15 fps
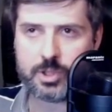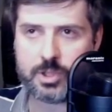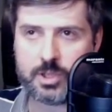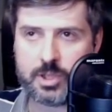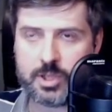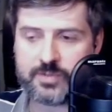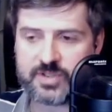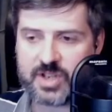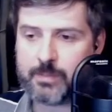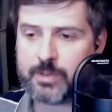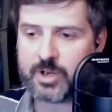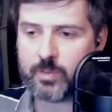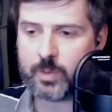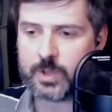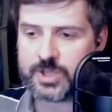if
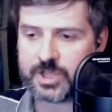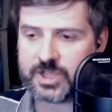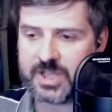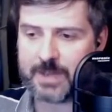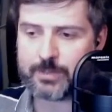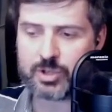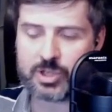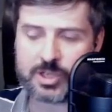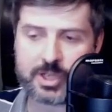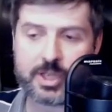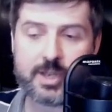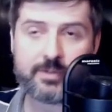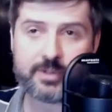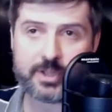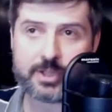somebody was exceptionally
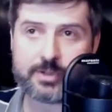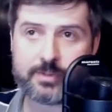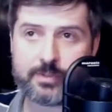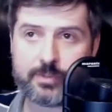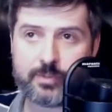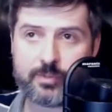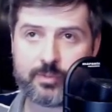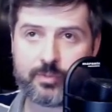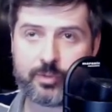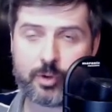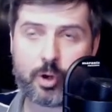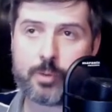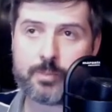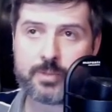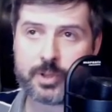gifted
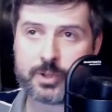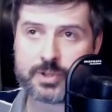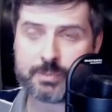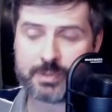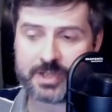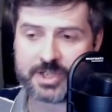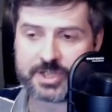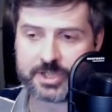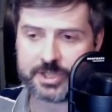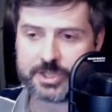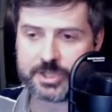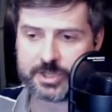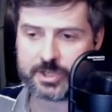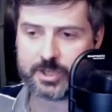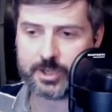from those
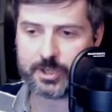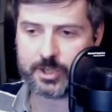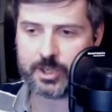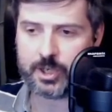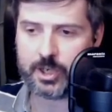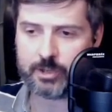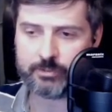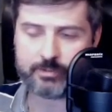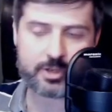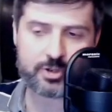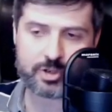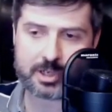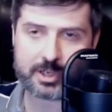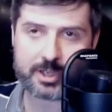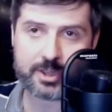places
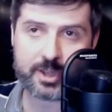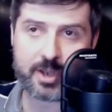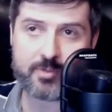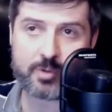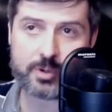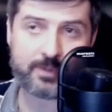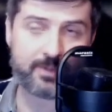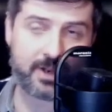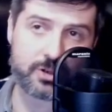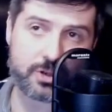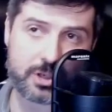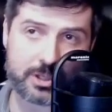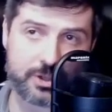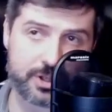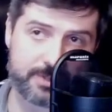originally, they would
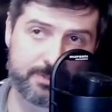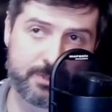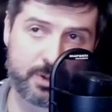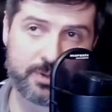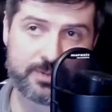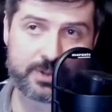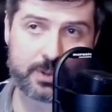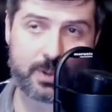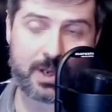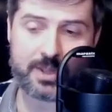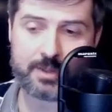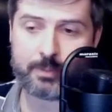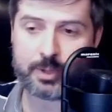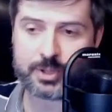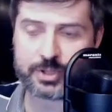eventually just move to
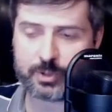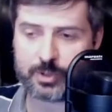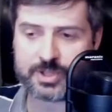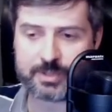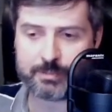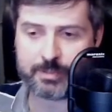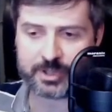either Moscow or St.